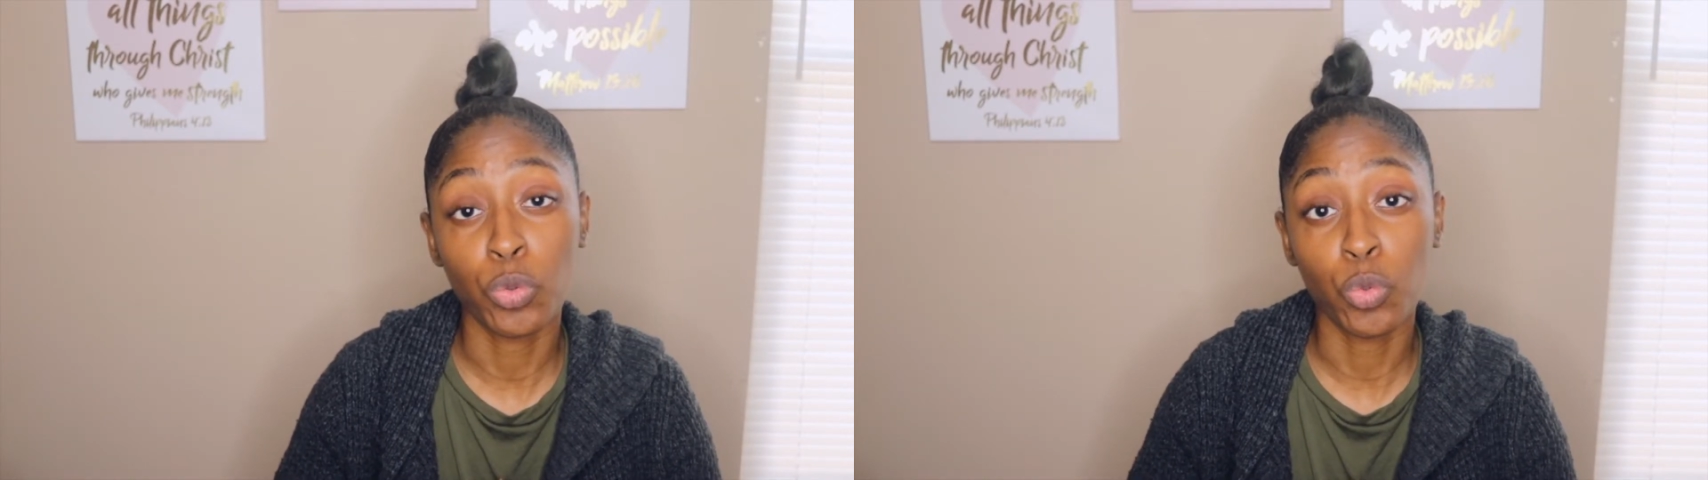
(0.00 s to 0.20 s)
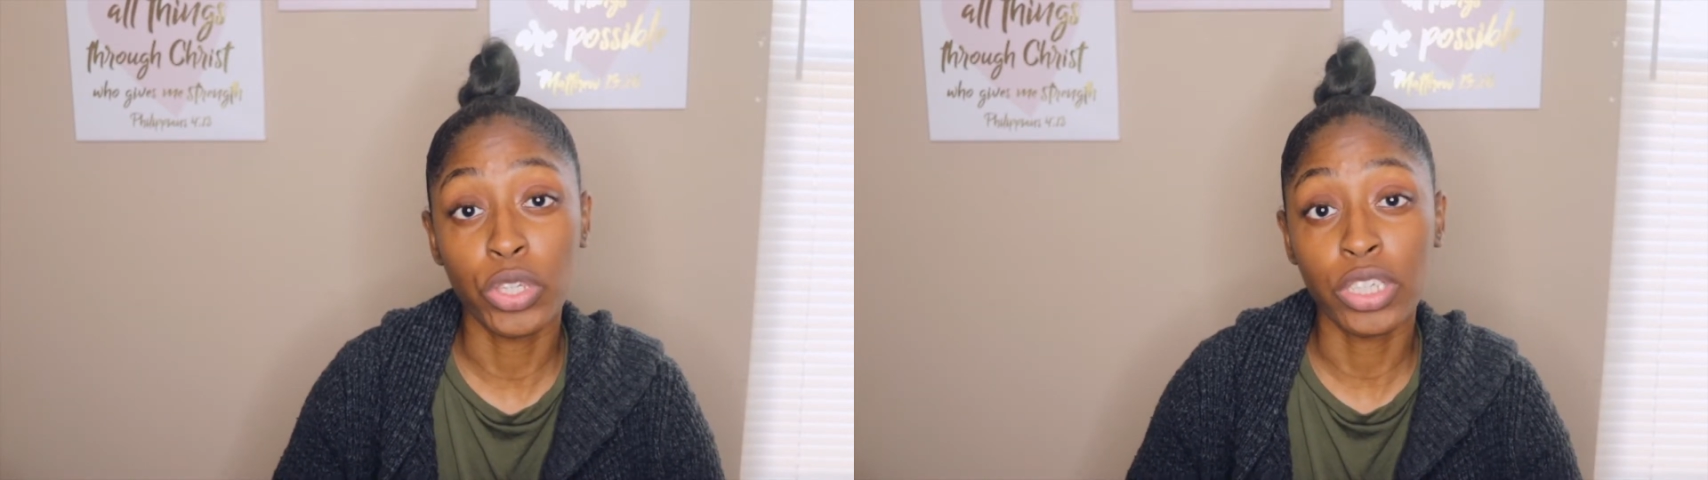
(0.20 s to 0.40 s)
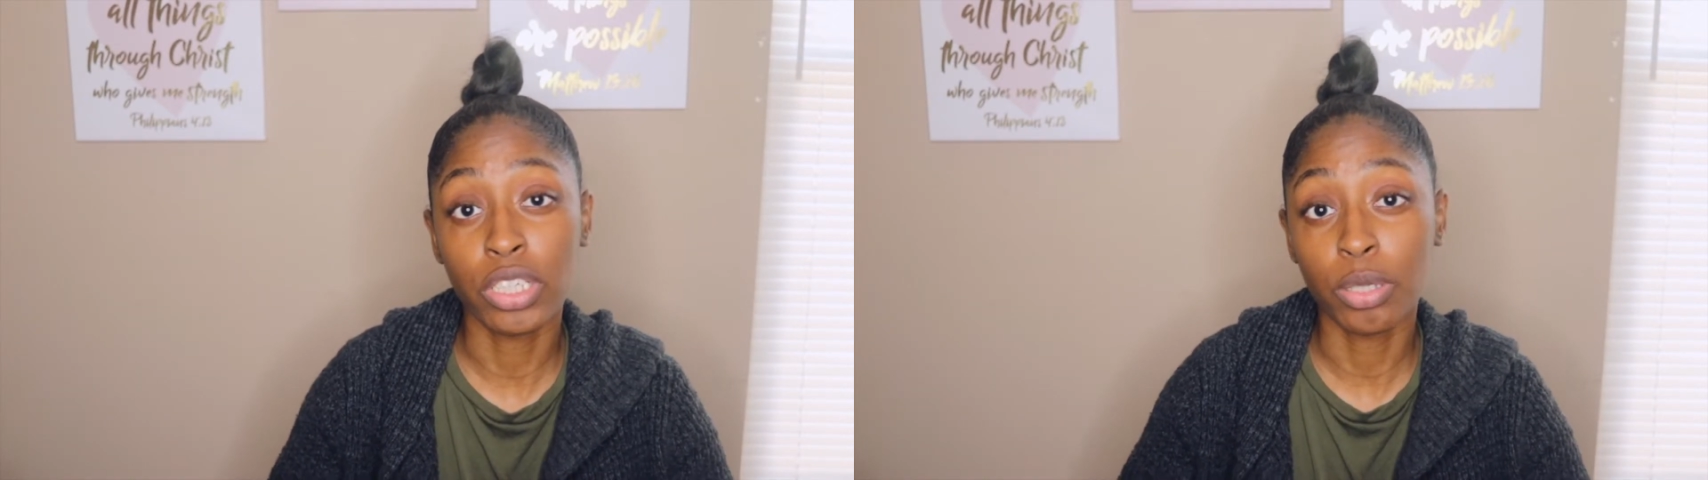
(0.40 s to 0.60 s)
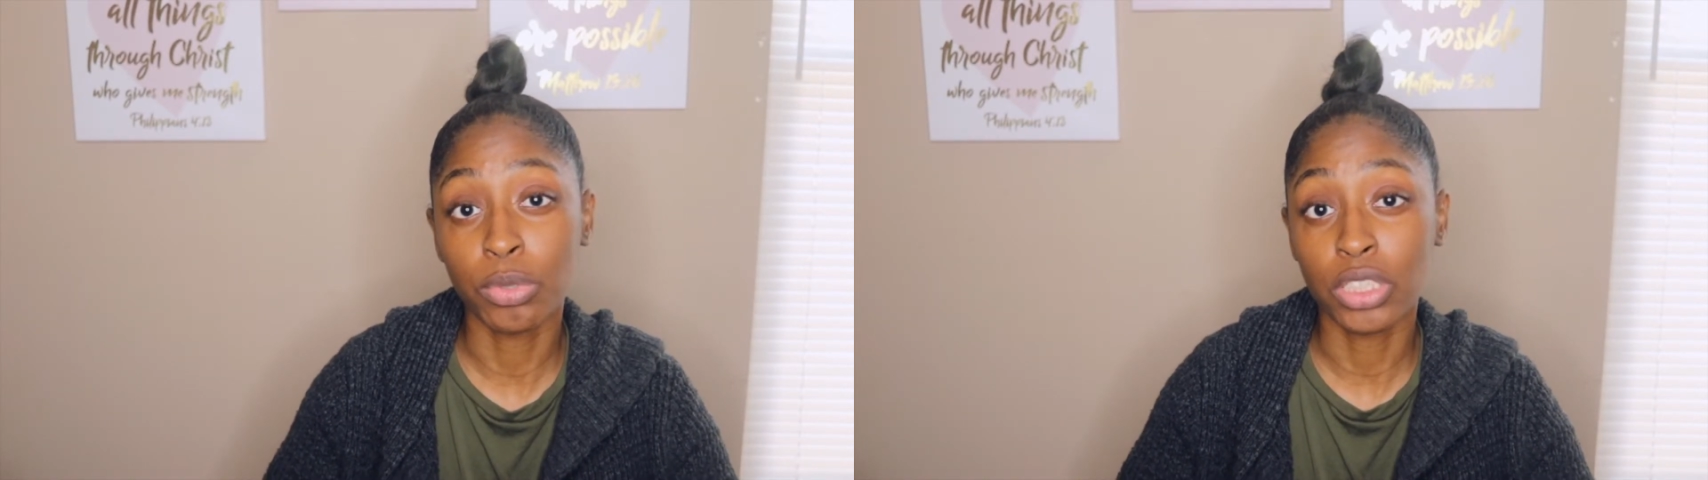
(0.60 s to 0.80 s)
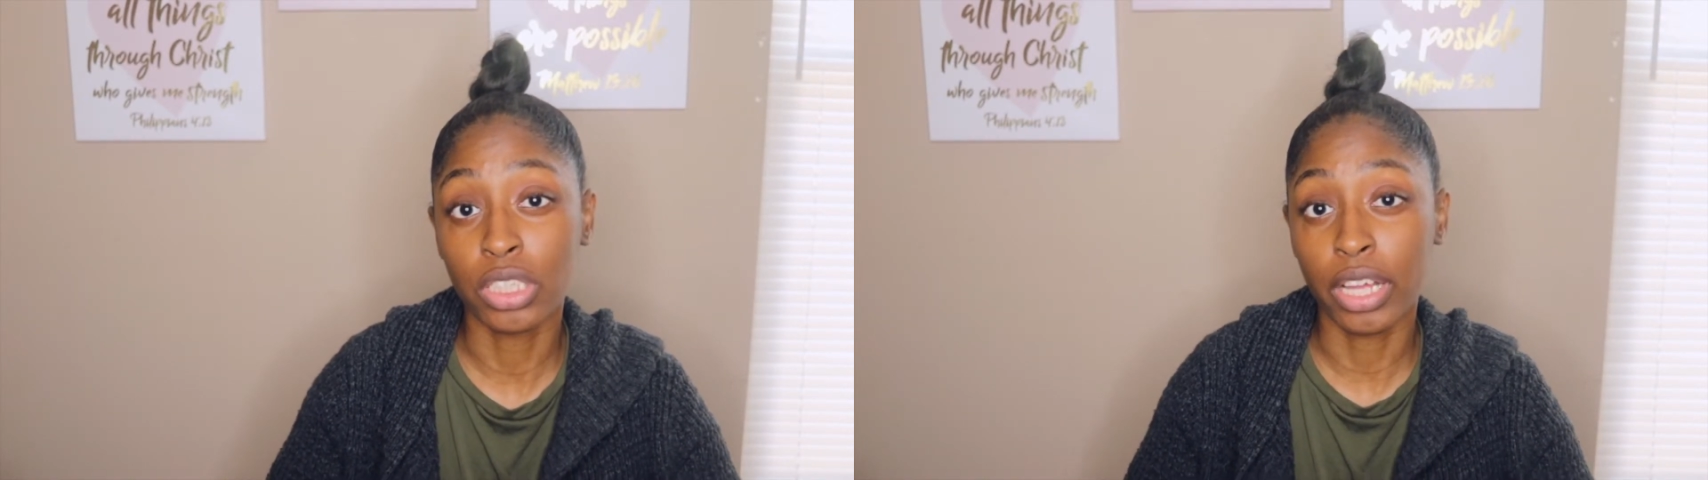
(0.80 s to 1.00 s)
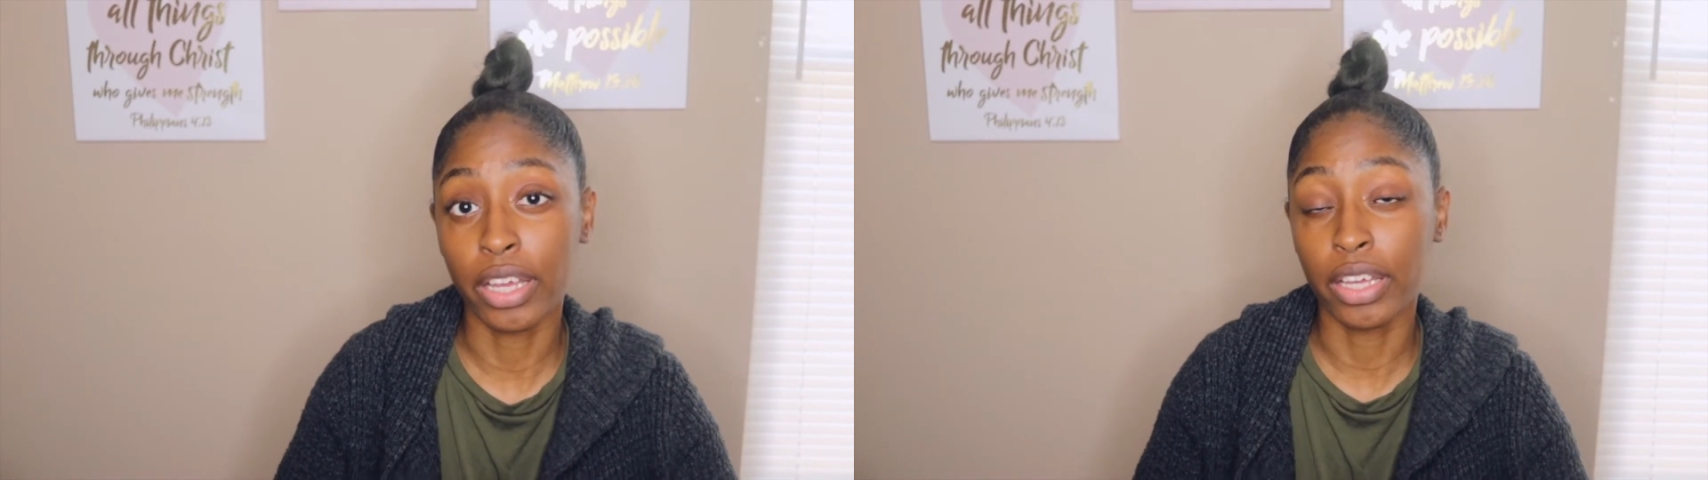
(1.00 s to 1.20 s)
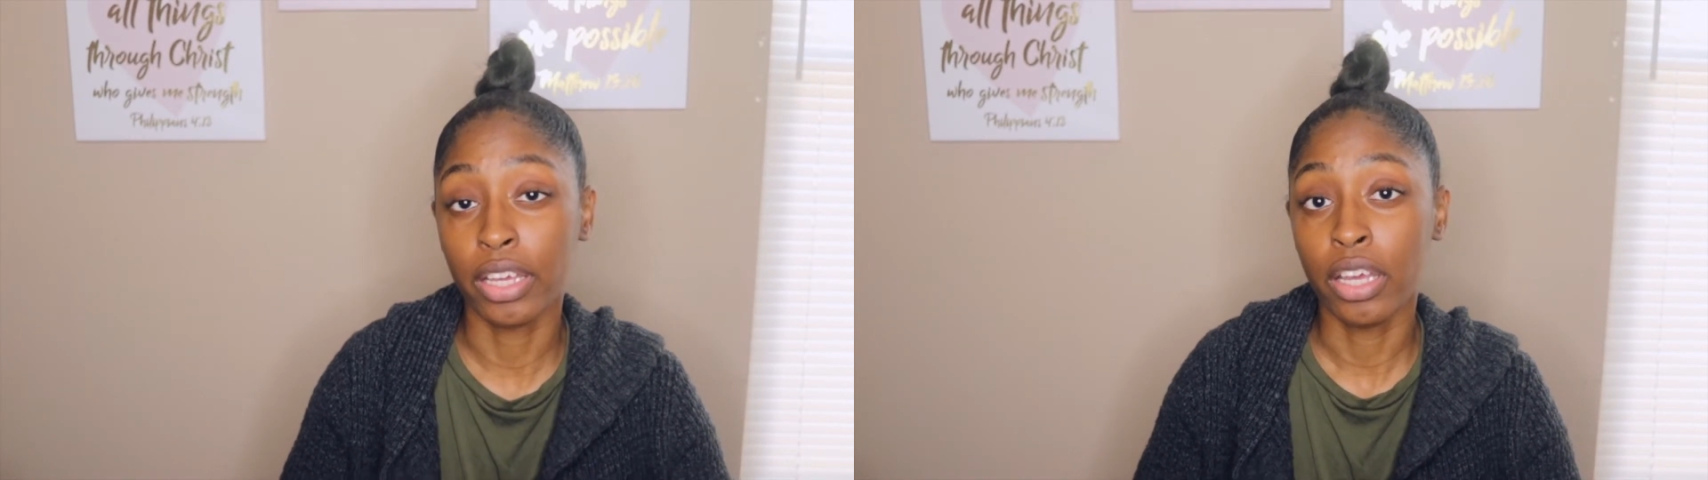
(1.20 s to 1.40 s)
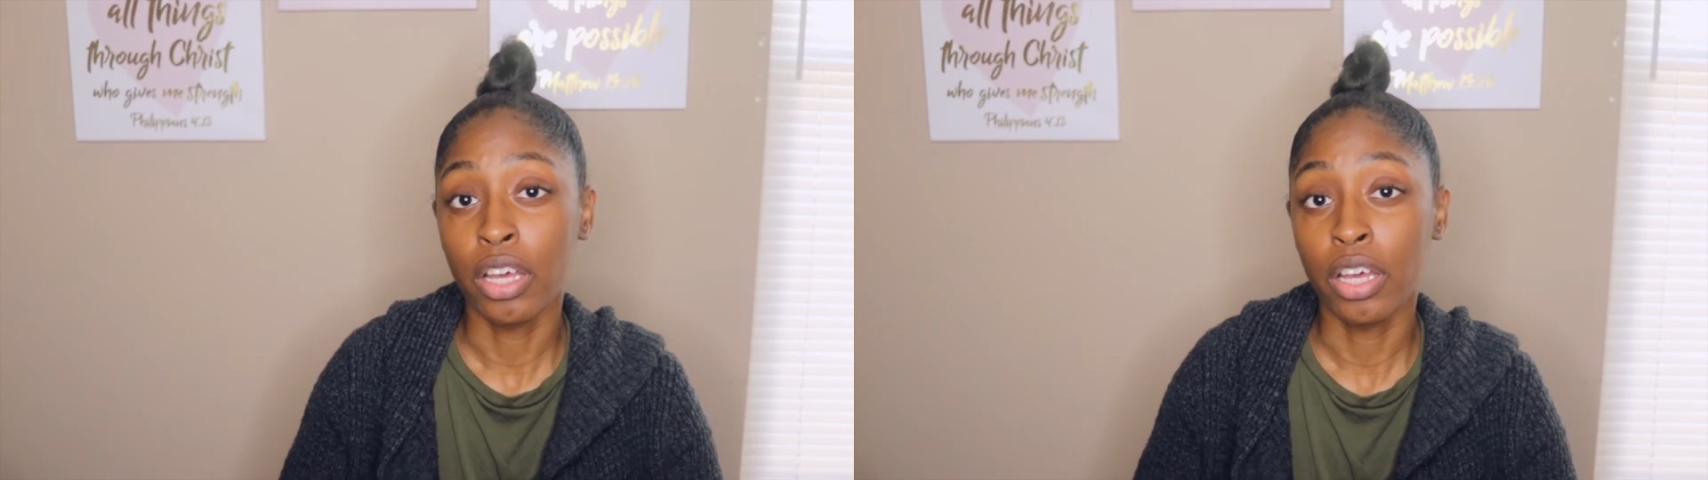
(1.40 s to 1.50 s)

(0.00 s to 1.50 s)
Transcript: when it comes to like